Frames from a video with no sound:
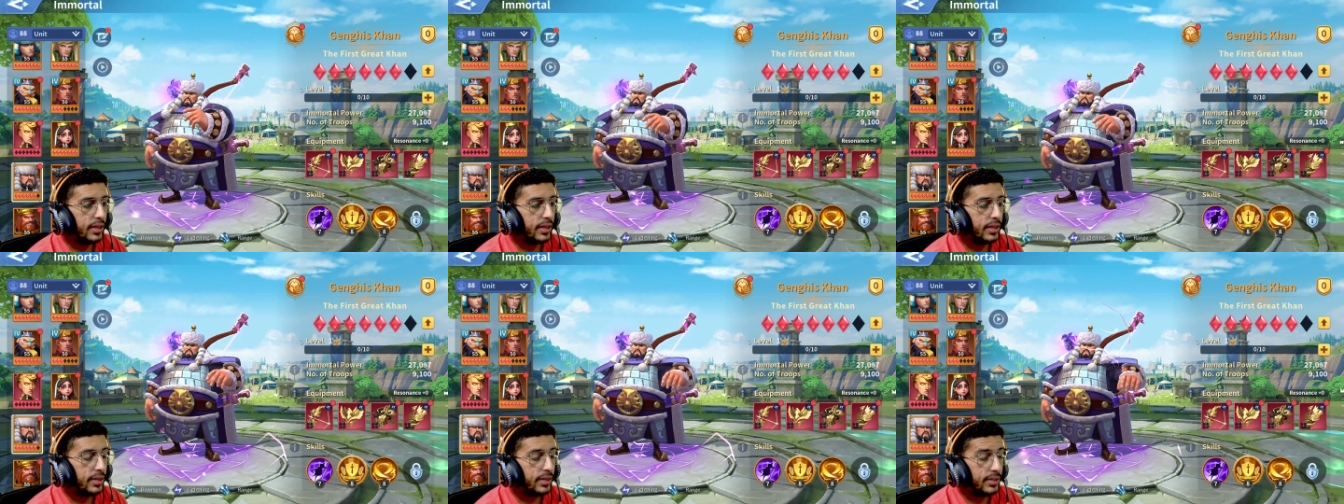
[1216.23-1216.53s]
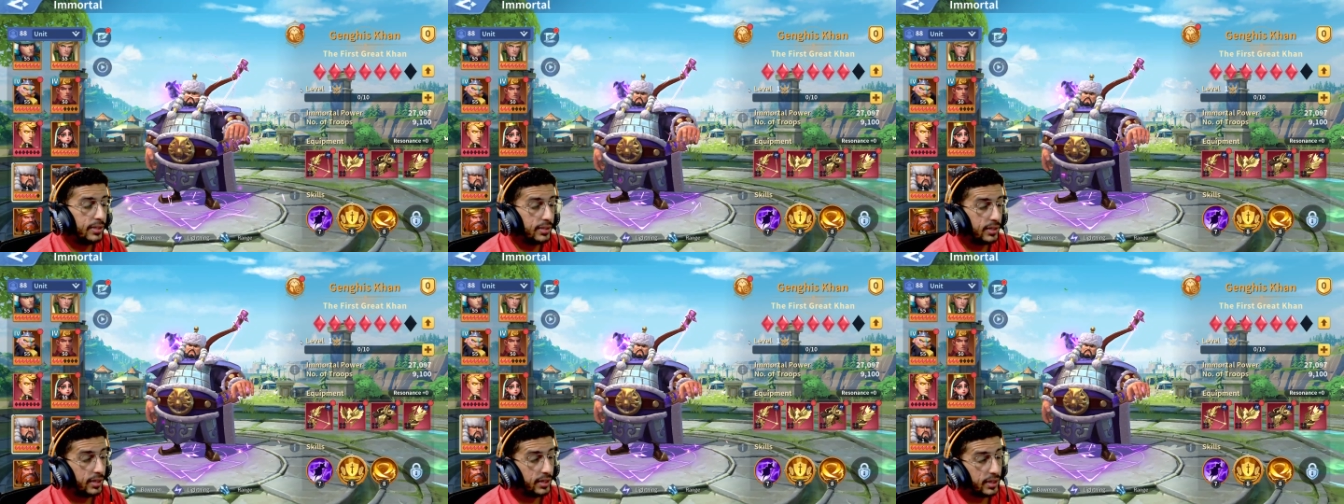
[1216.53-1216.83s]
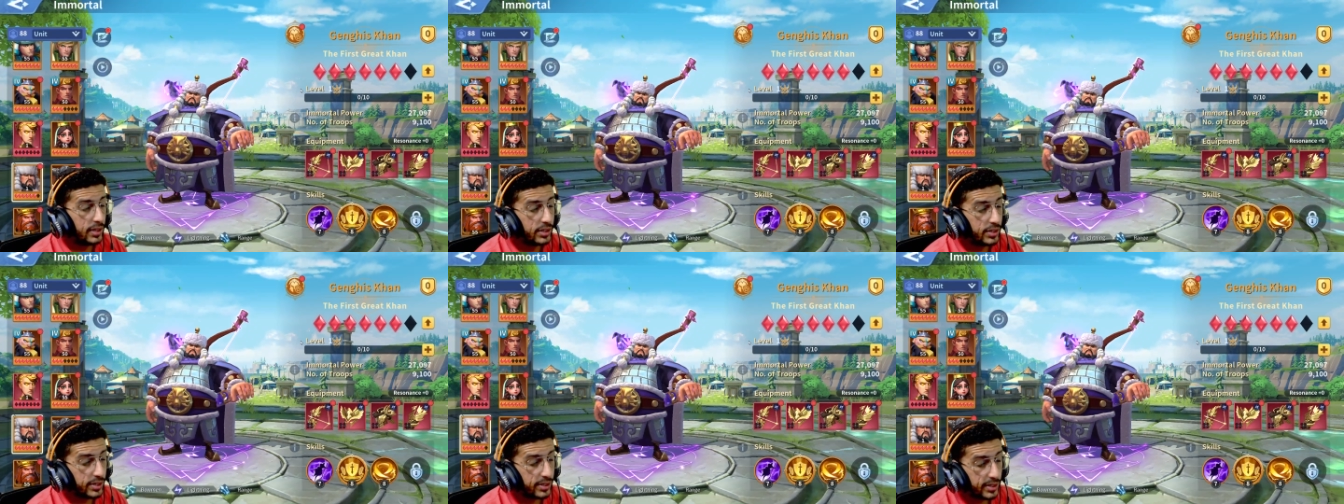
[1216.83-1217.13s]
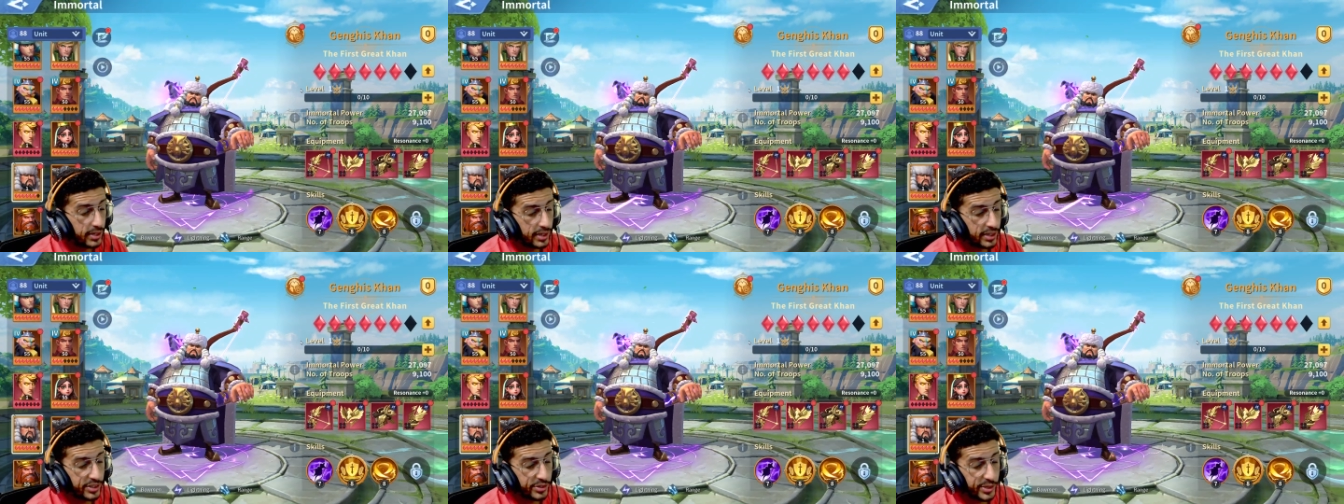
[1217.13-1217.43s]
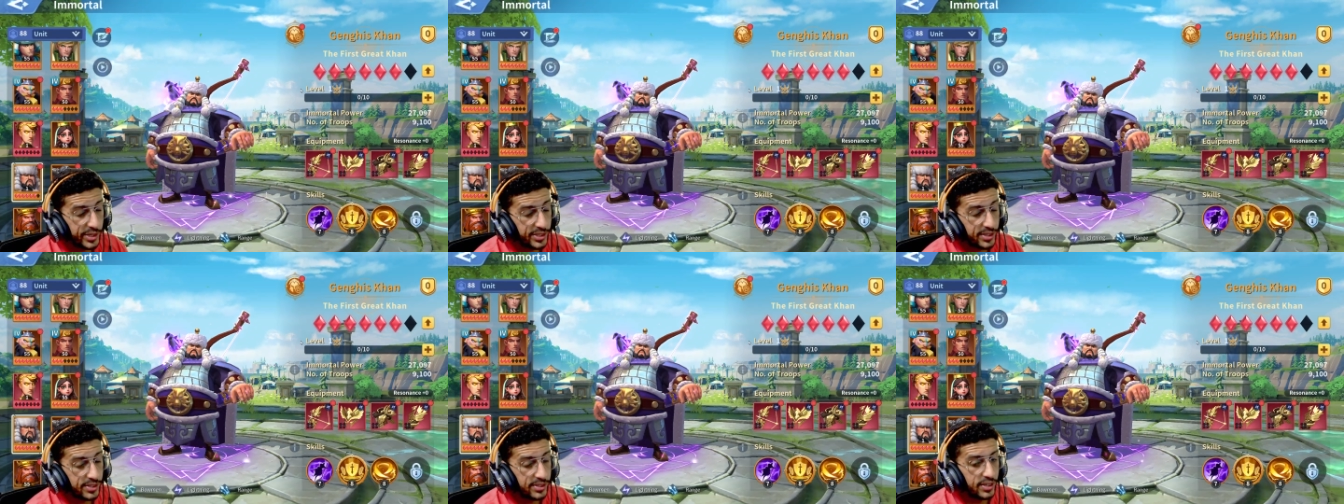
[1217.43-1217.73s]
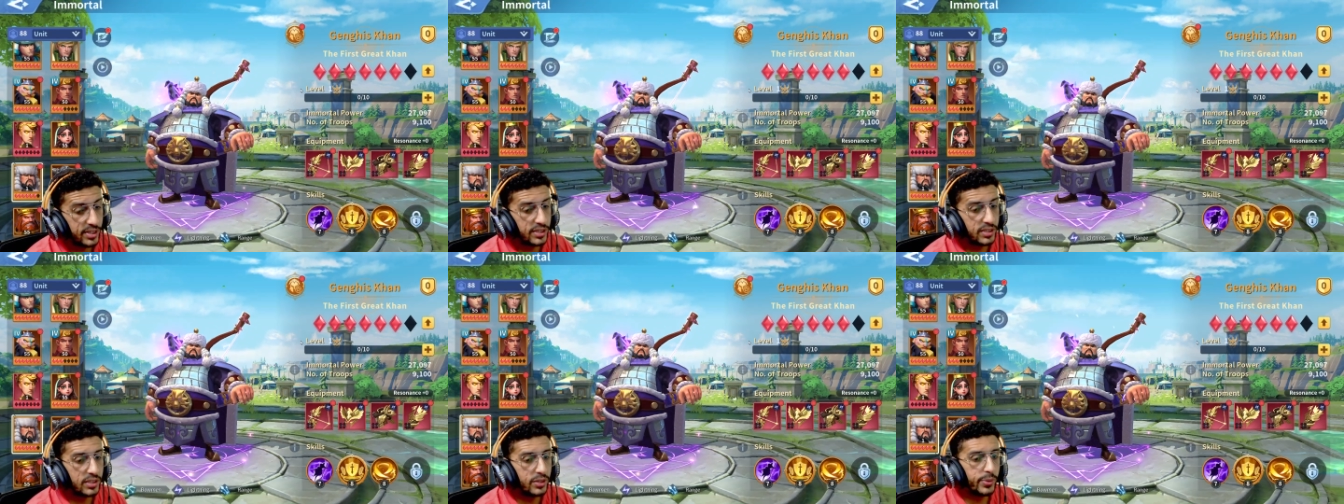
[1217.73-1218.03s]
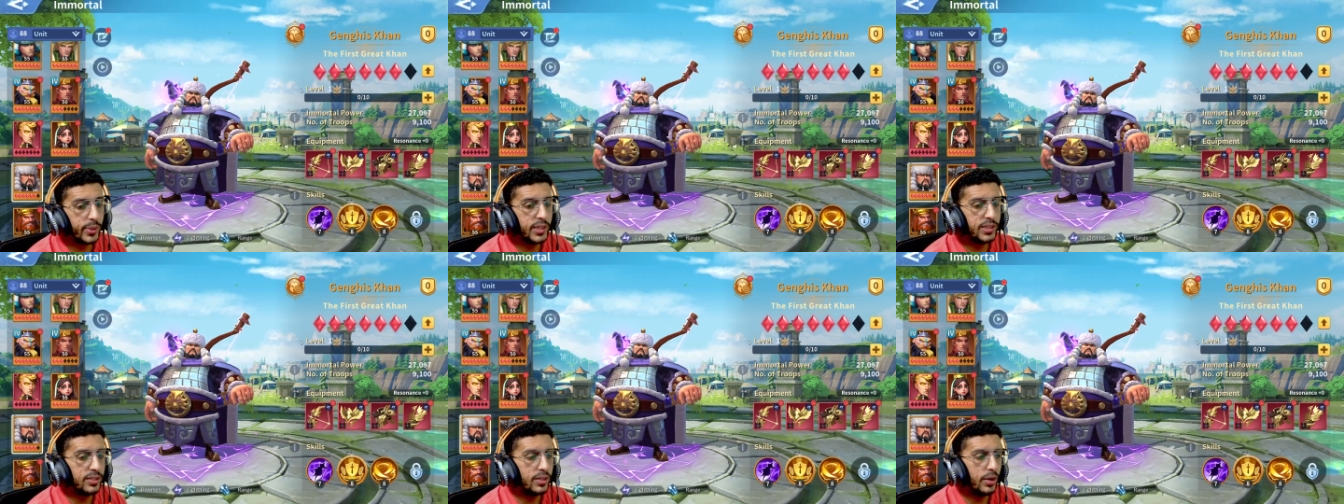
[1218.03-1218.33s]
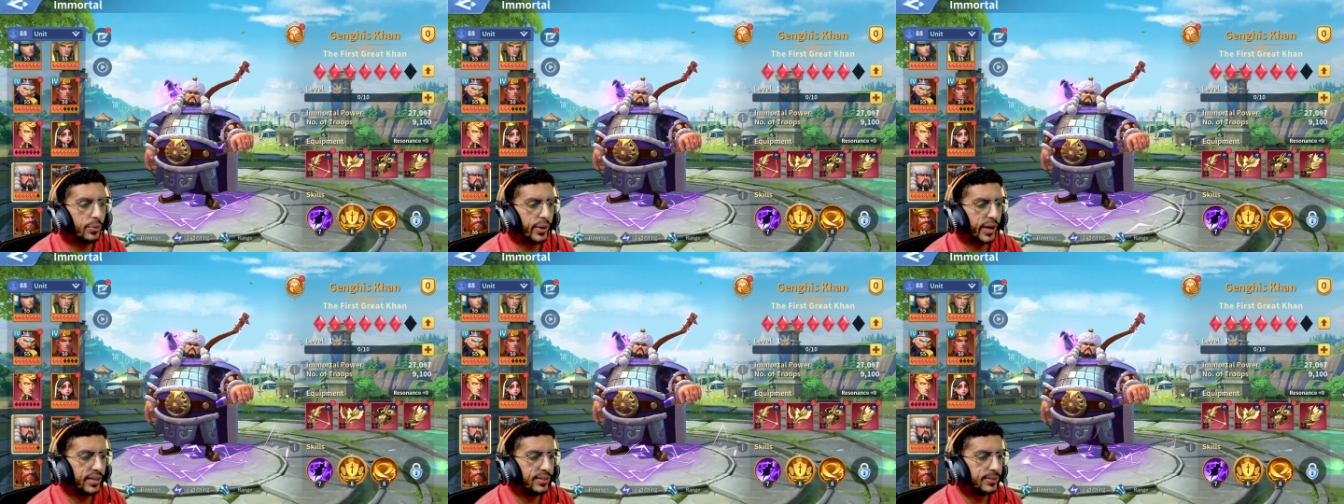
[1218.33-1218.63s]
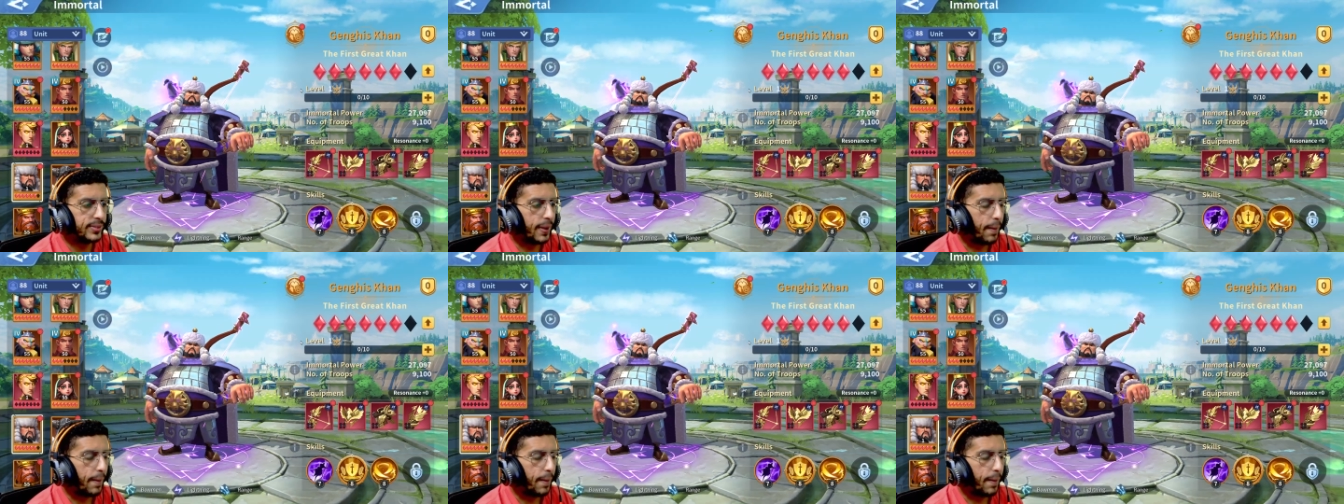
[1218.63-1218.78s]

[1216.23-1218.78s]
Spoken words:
He increases his crit rate.